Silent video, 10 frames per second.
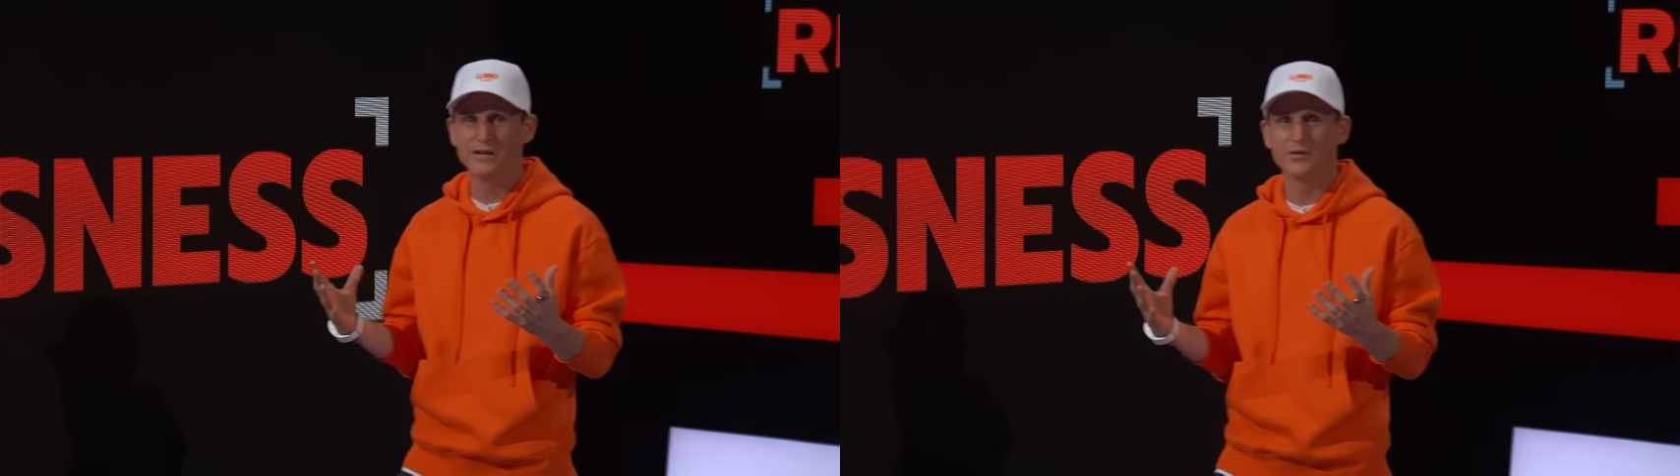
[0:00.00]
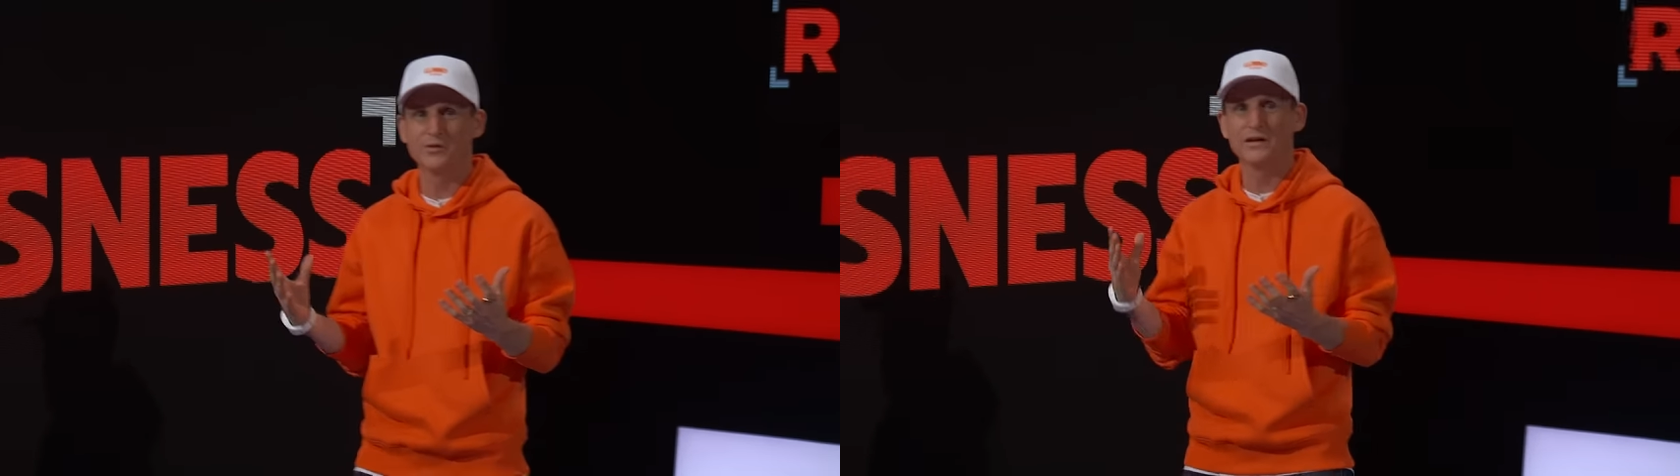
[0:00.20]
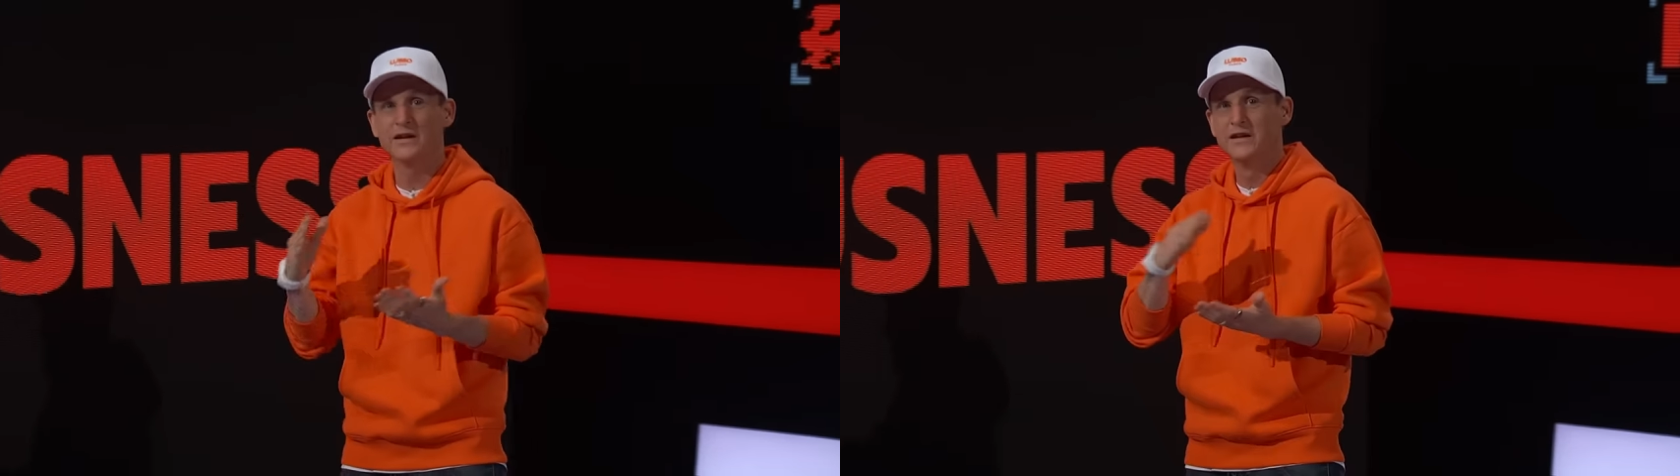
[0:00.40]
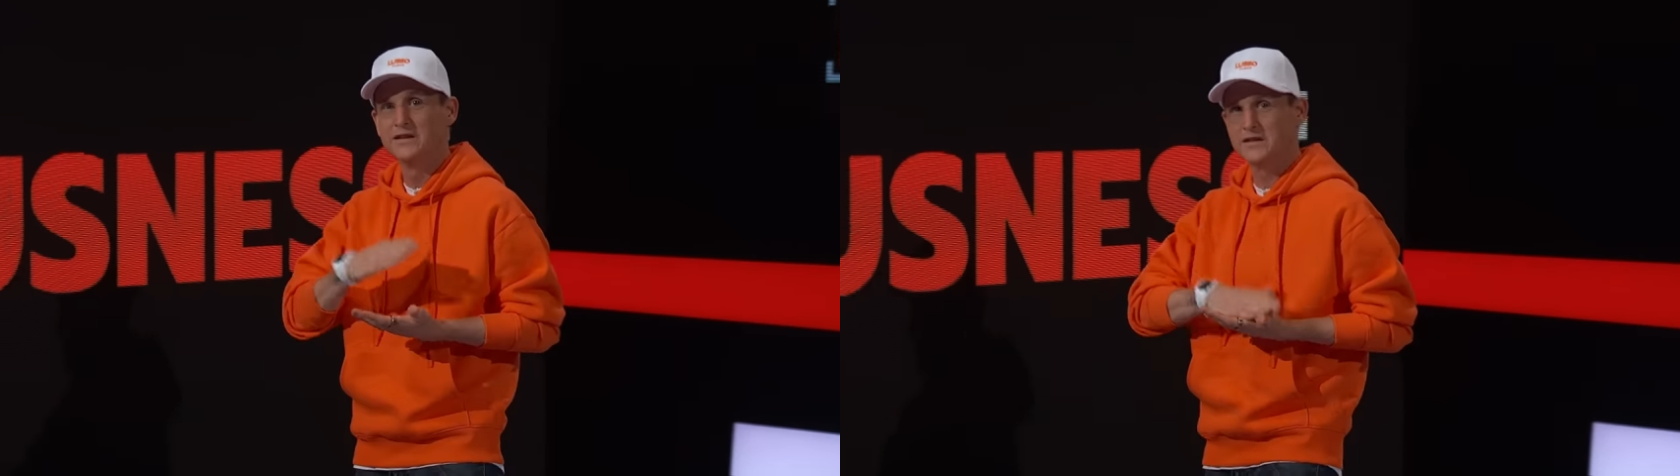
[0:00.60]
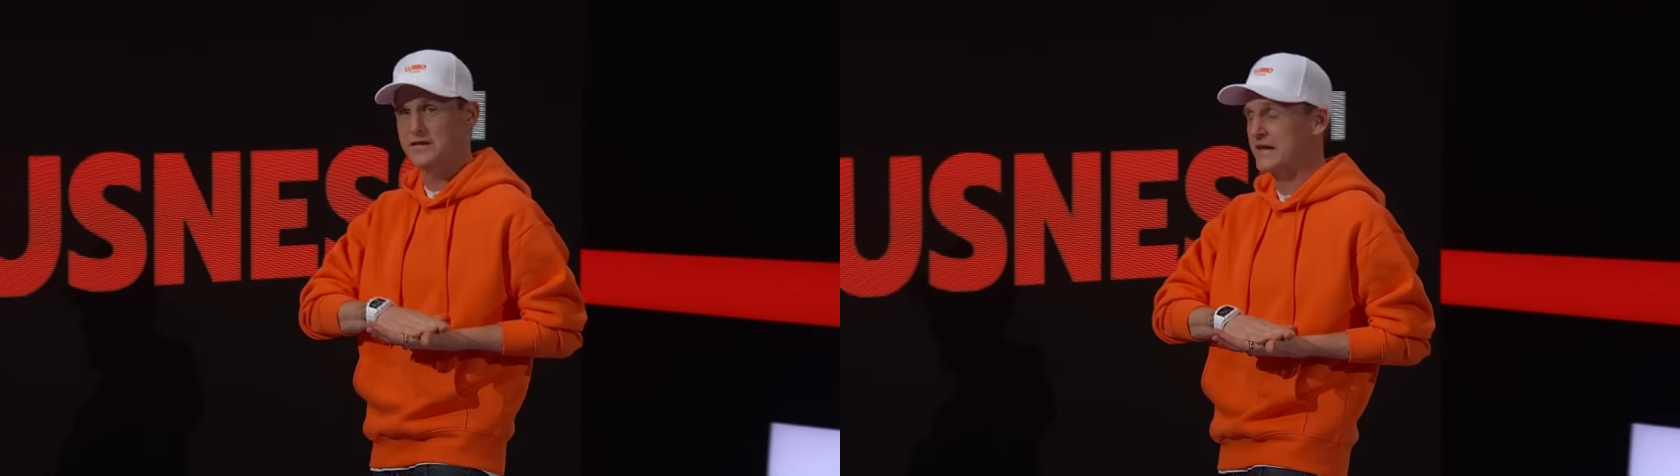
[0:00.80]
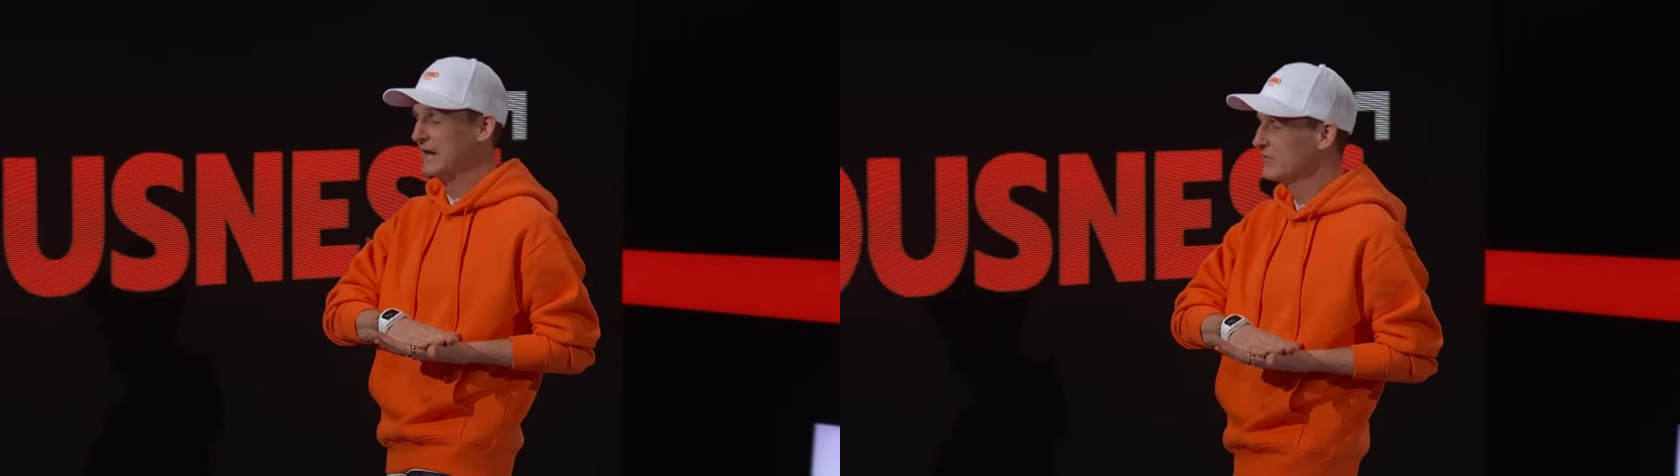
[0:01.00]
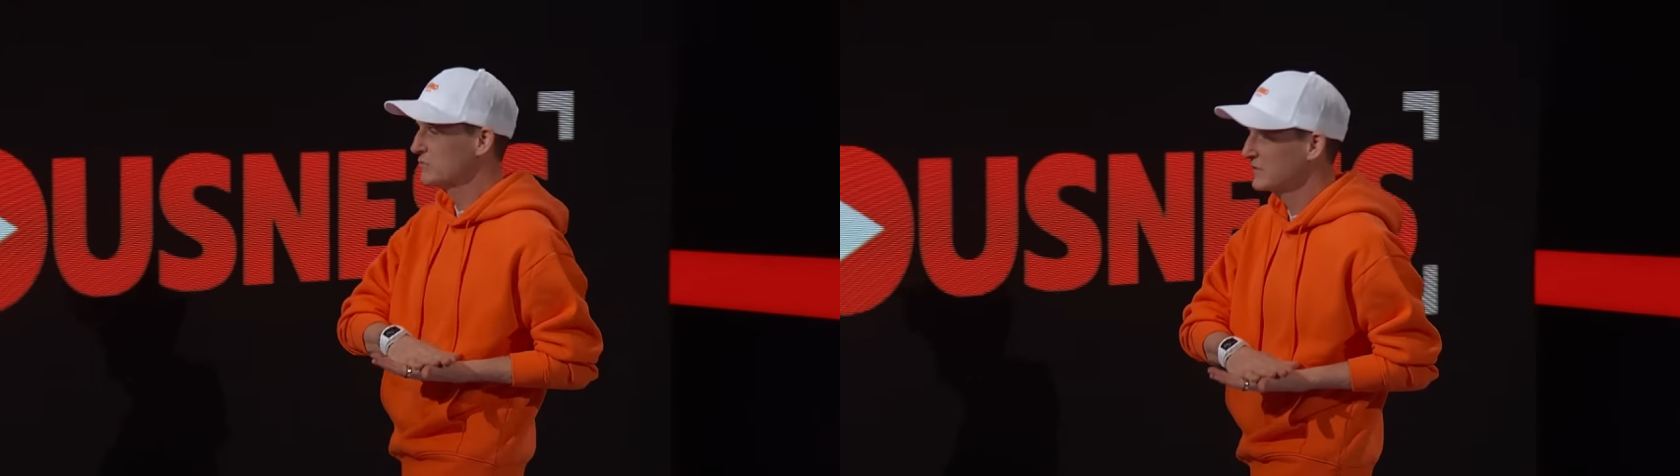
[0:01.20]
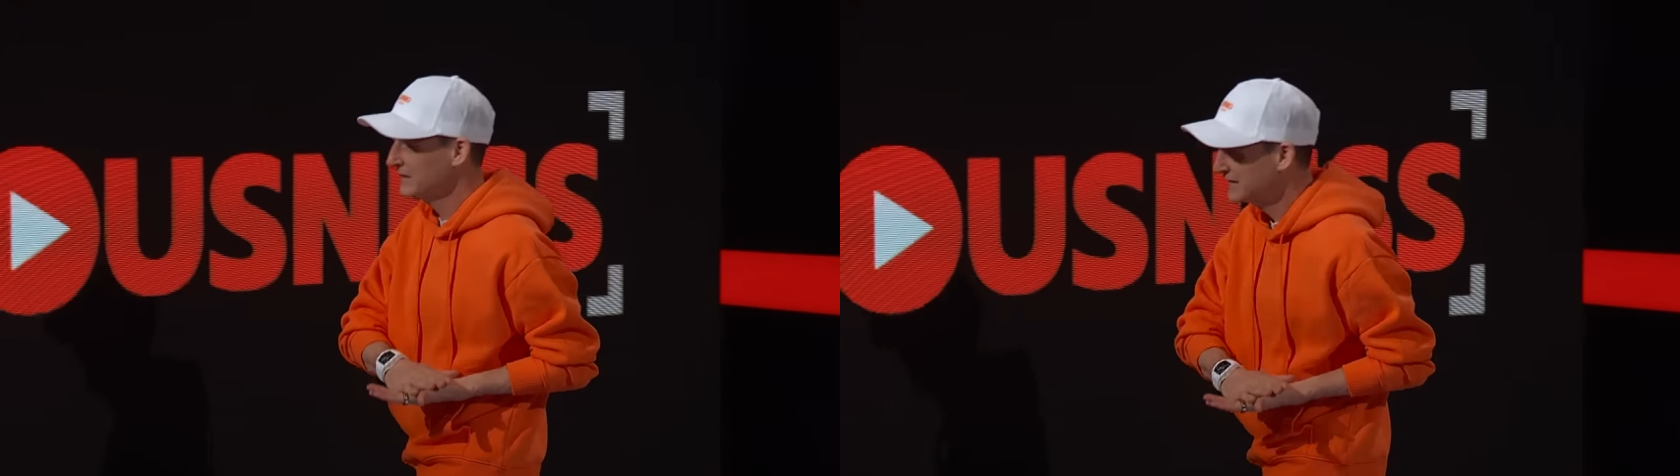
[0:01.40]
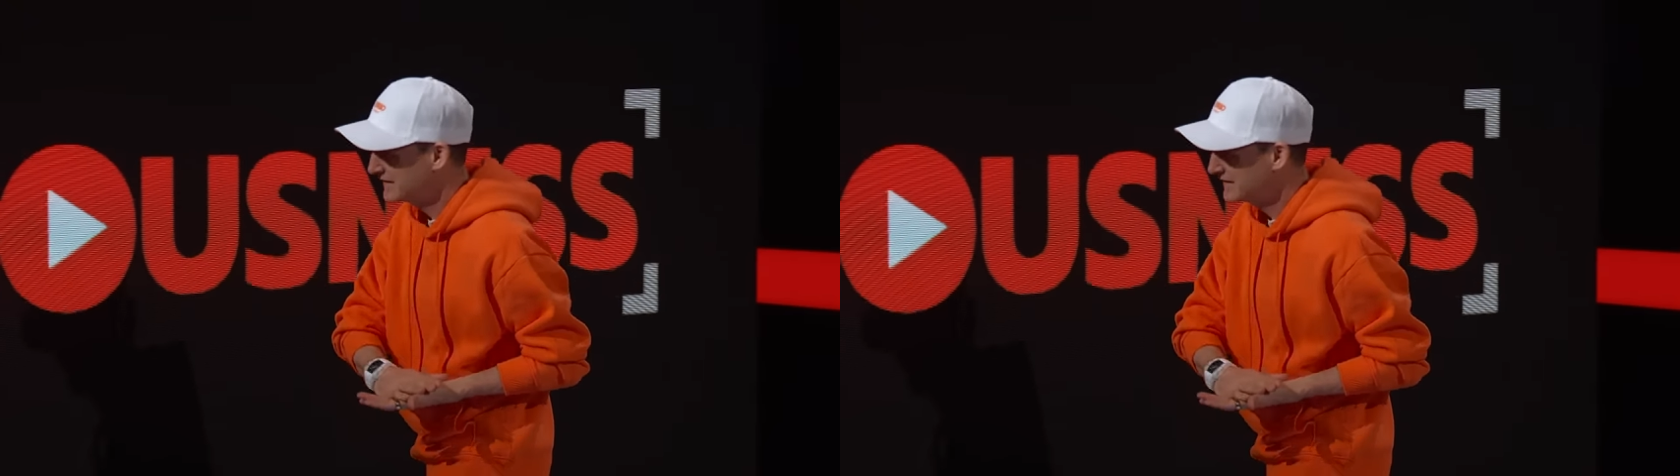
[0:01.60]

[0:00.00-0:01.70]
into it. Just like everybody